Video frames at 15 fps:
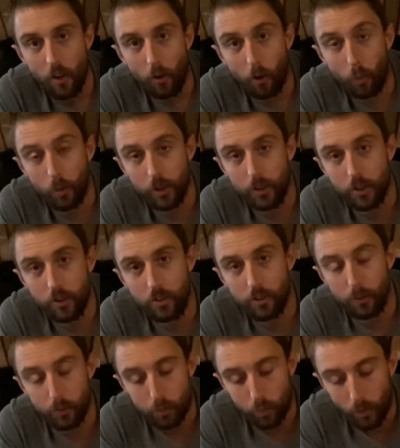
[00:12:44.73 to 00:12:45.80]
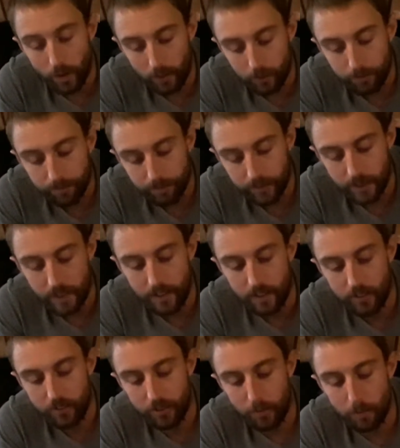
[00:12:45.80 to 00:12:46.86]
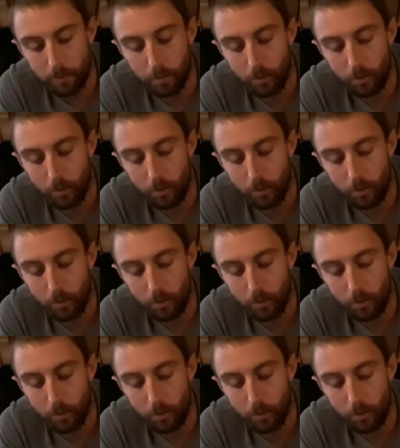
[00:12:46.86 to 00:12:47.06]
or what you could do as well is